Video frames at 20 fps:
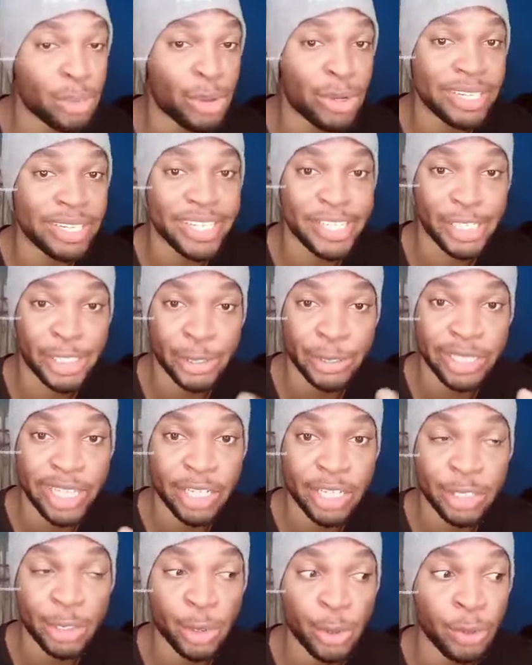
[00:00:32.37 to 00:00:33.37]
some other
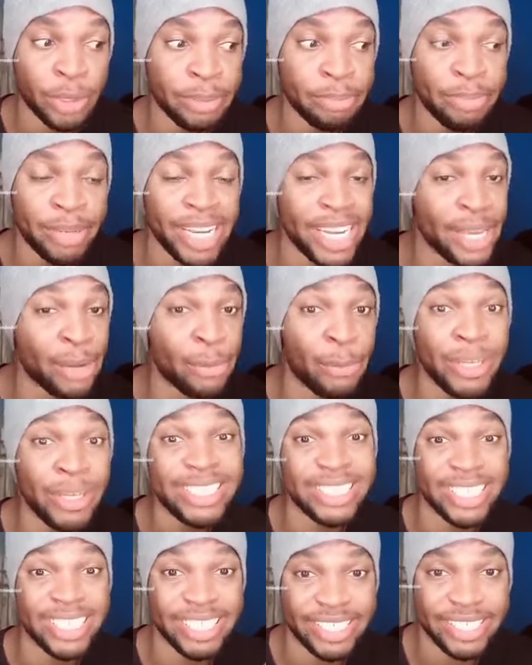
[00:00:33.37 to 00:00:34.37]
students who would play
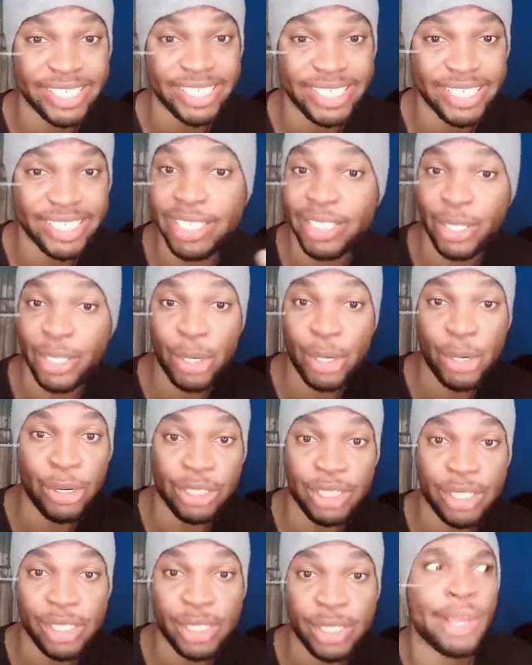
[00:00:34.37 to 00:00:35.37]
witnesses in the
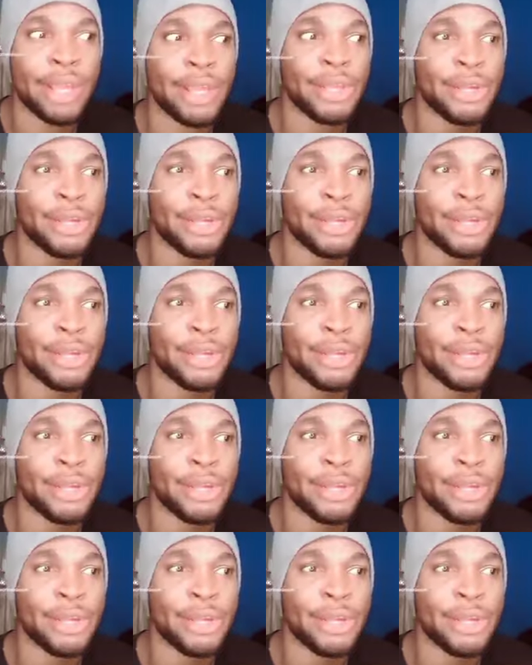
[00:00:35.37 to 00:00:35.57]
court.